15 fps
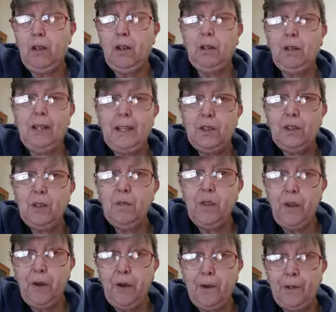let them
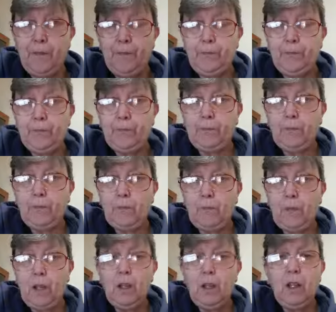know
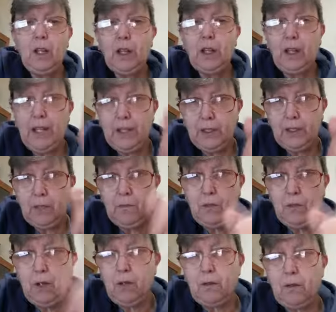
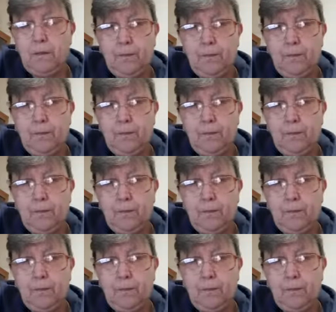that